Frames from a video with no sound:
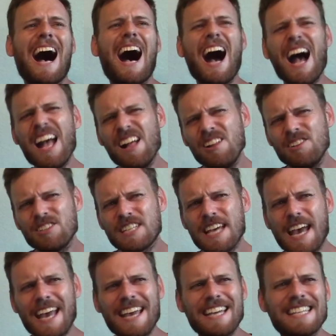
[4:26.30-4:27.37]
I'll
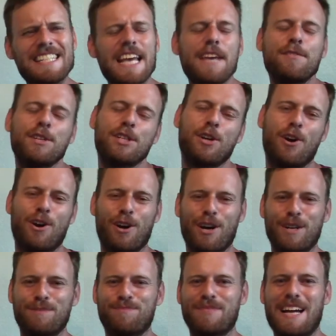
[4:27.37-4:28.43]
take David Carr.
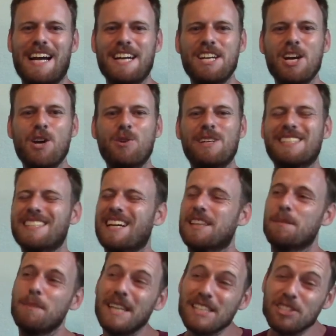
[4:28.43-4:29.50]
I know he's not
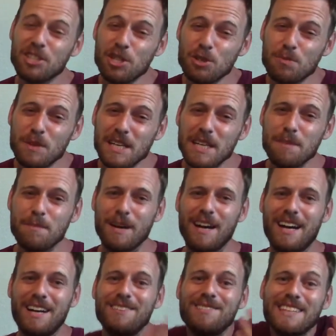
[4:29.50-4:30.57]
the best QB,
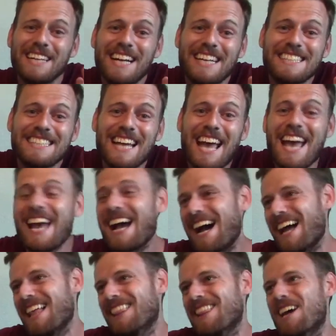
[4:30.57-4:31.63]
but what can I say?
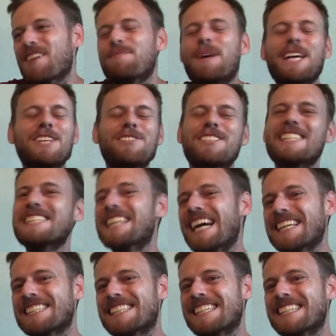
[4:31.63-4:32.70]
I love my Houston
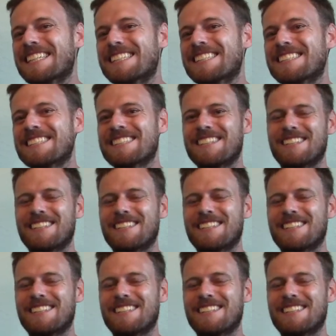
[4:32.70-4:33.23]
Texans.